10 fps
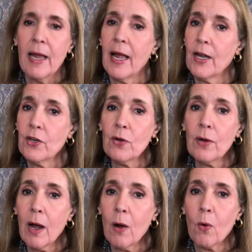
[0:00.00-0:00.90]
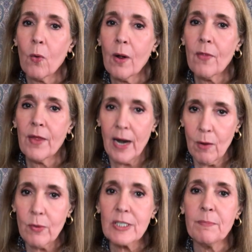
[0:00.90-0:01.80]
And you know that I
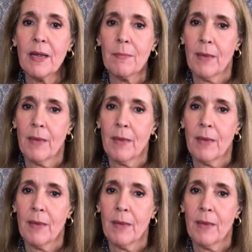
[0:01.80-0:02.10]
will spend